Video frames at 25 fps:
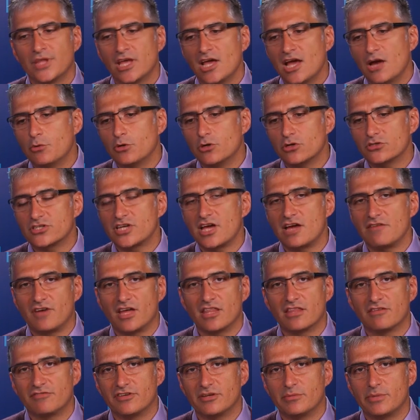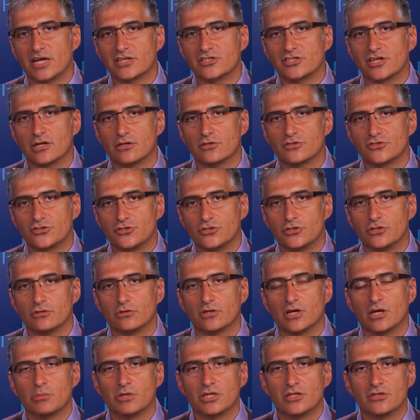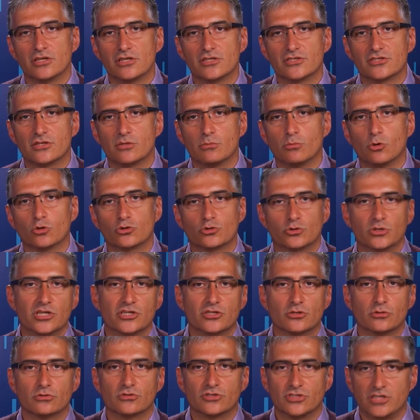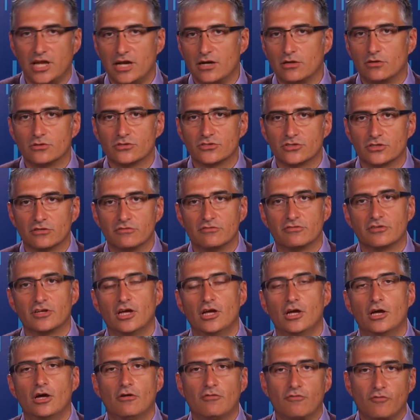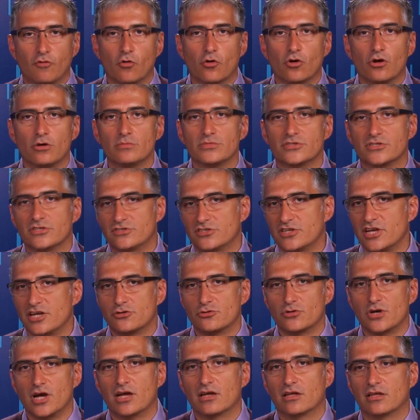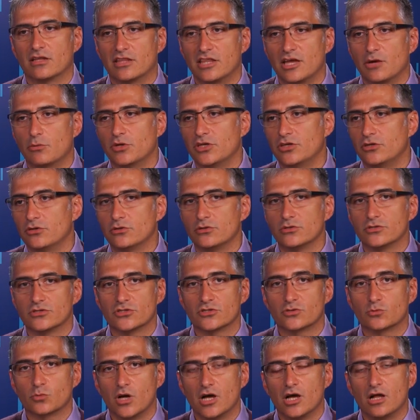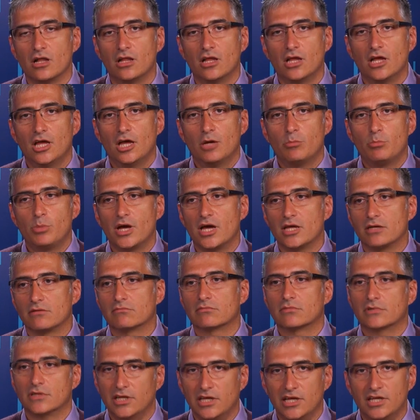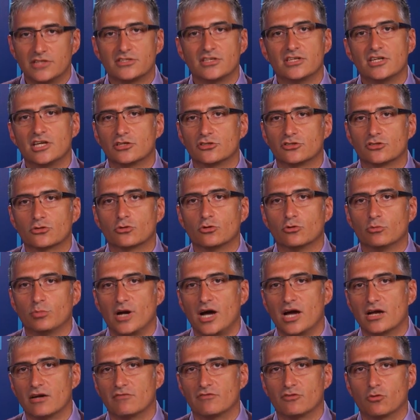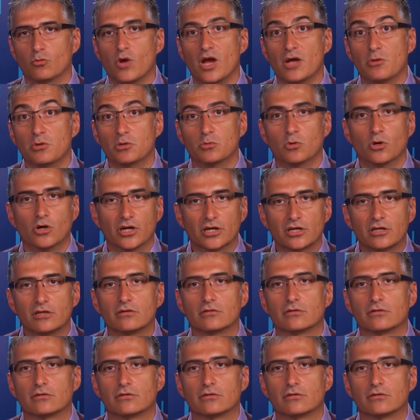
We also have other feedback channels too. I mean, there's the more traditional channels of forums, etc., that we use as well. But it's an integral part of the way we work.